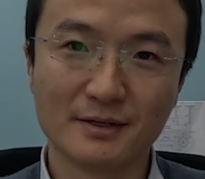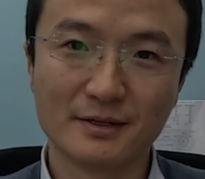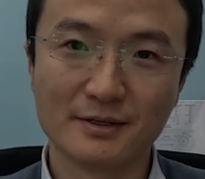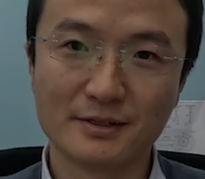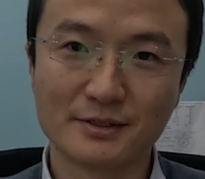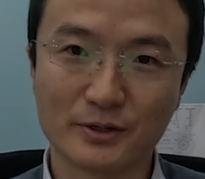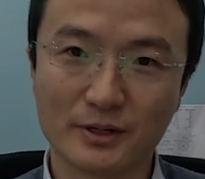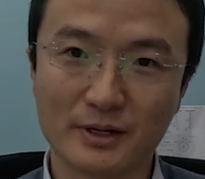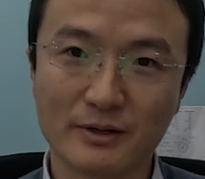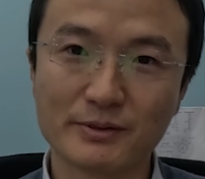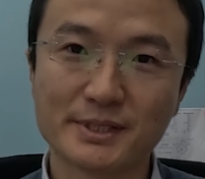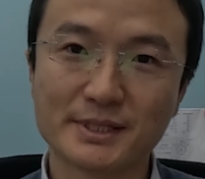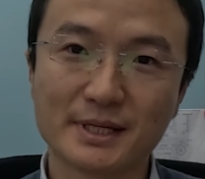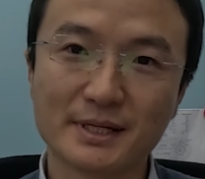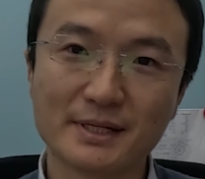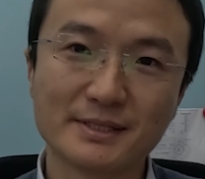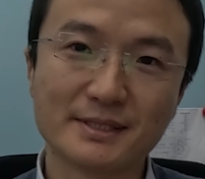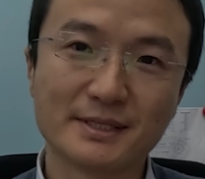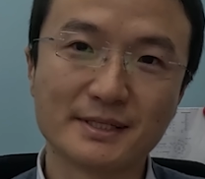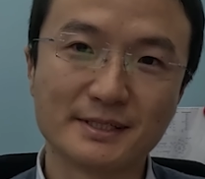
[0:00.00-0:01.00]
So our
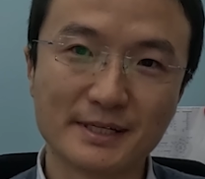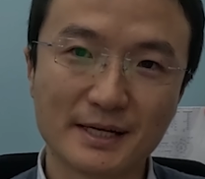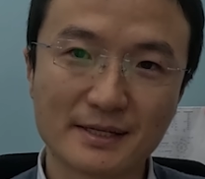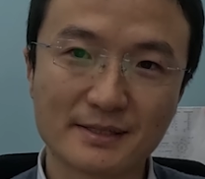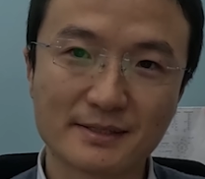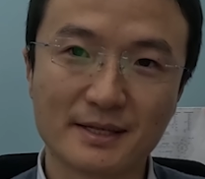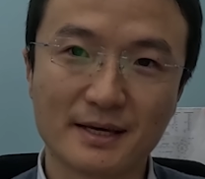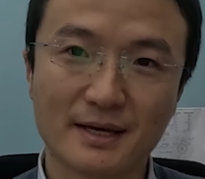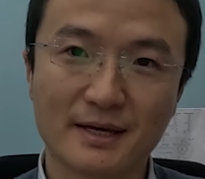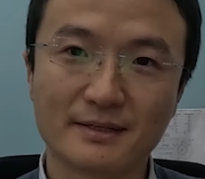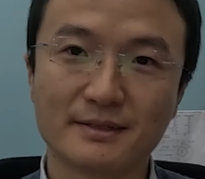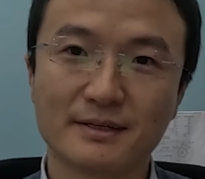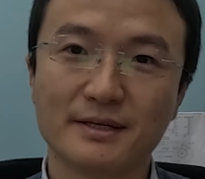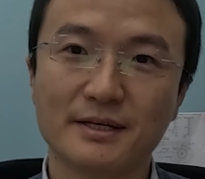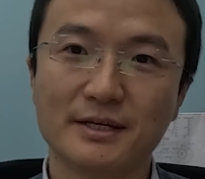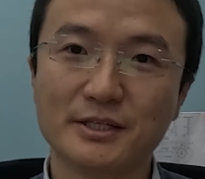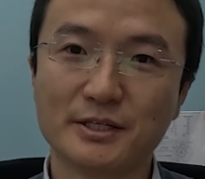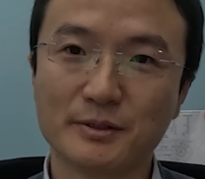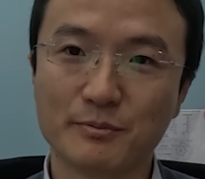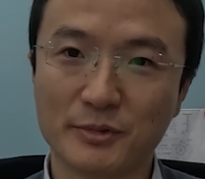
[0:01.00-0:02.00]
study suggests that
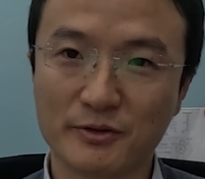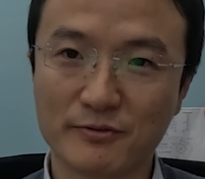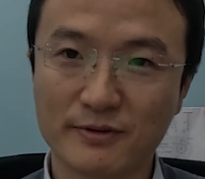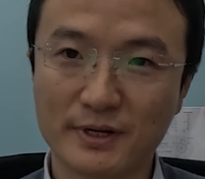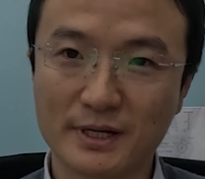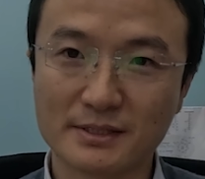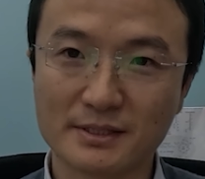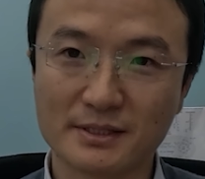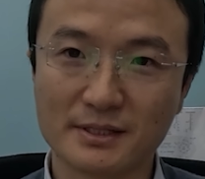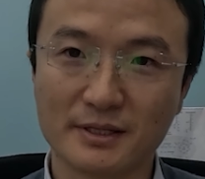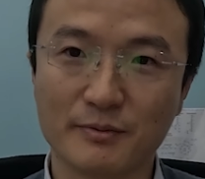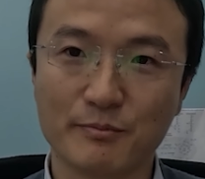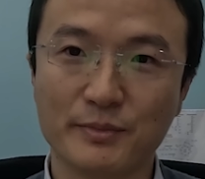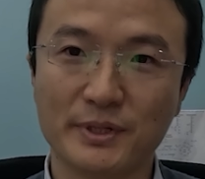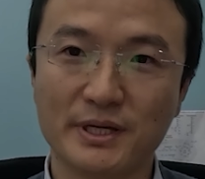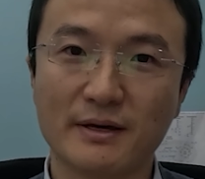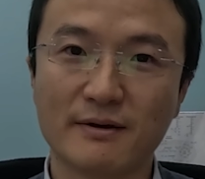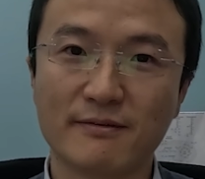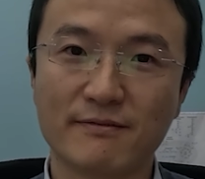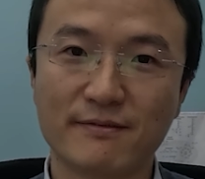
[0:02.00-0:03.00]
intermittent fasting
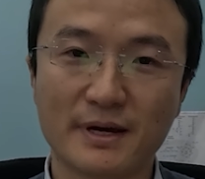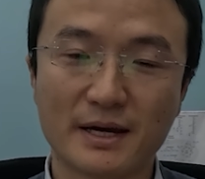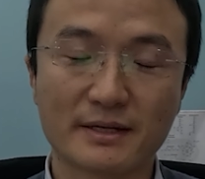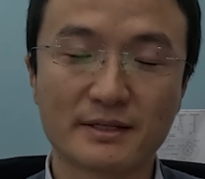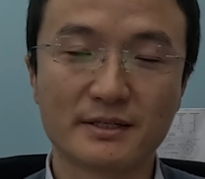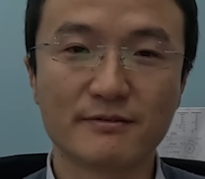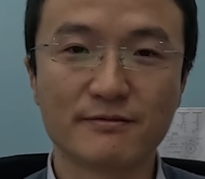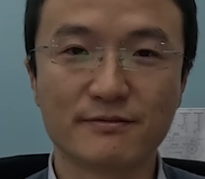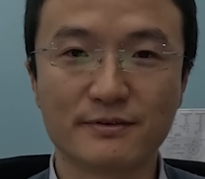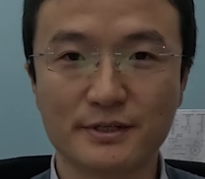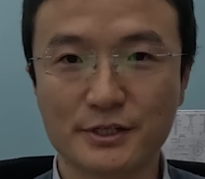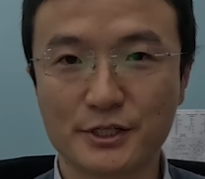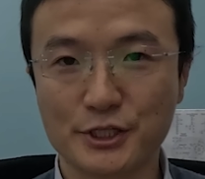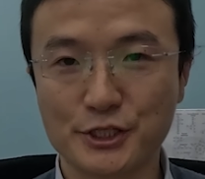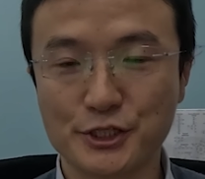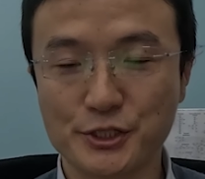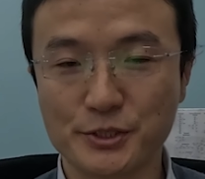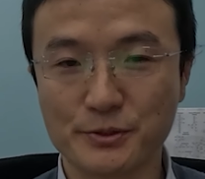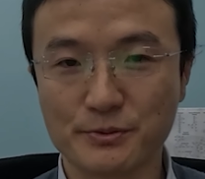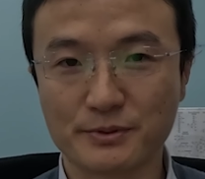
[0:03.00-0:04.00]
may affect different
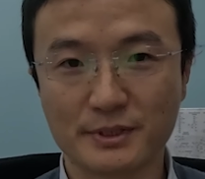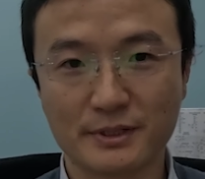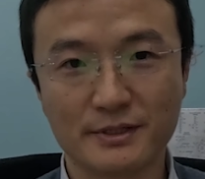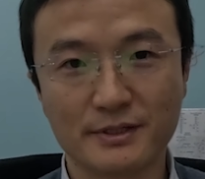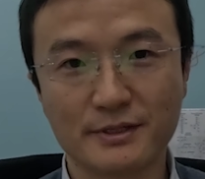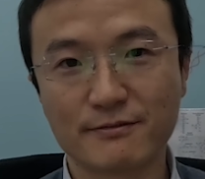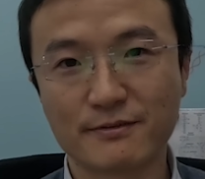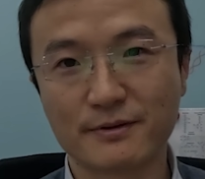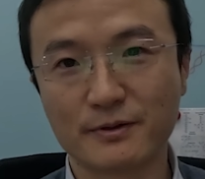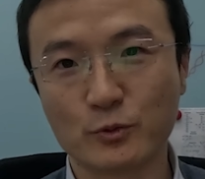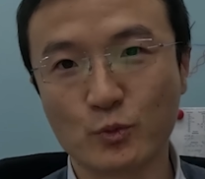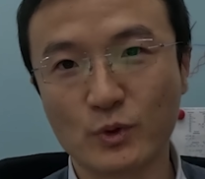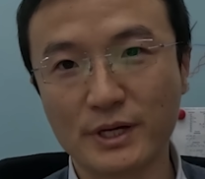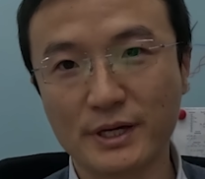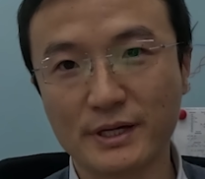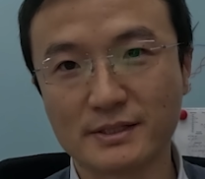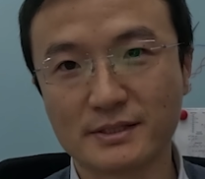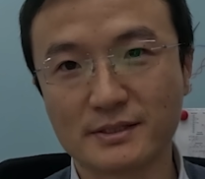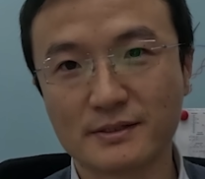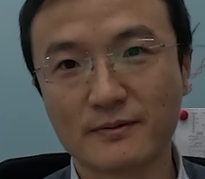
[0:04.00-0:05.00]
tissues in different
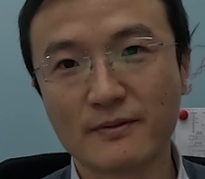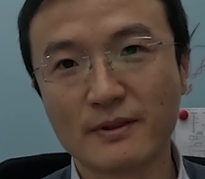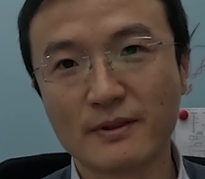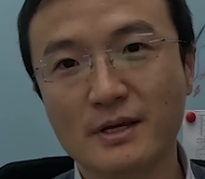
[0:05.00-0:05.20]
ways.